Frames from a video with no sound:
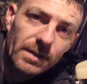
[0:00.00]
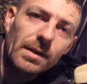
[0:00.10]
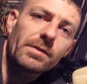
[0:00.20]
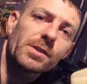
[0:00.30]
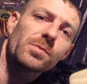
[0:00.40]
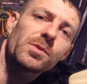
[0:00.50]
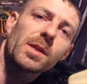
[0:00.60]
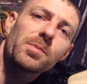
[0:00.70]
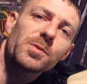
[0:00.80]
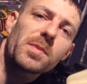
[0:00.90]
into having some
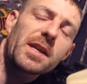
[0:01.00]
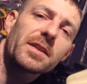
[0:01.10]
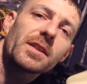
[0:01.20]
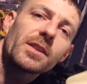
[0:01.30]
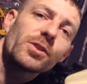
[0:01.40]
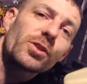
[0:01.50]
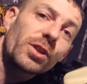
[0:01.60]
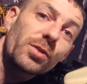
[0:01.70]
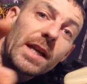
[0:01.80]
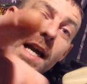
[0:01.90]
slippers made so
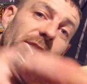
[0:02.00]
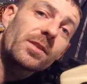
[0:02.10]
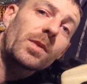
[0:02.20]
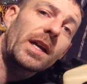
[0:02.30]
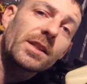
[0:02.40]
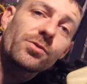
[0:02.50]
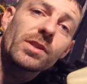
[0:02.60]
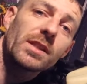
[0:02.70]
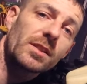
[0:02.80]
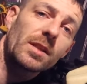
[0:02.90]
you guys can wear your
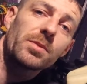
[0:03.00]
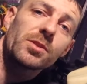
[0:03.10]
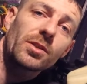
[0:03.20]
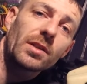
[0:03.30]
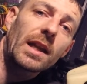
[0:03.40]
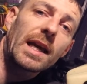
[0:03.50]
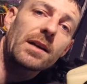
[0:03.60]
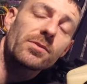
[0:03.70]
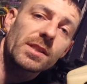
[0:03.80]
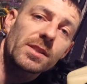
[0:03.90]
trucking slippers on the
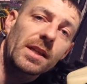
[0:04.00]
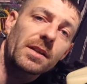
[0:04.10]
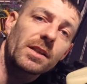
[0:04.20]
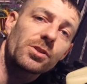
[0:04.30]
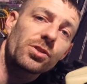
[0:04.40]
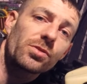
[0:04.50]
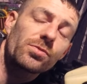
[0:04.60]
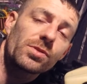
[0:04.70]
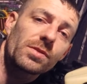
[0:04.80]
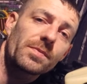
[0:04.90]
layouts instead of your
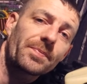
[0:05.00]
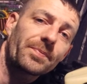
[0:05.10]
shoes.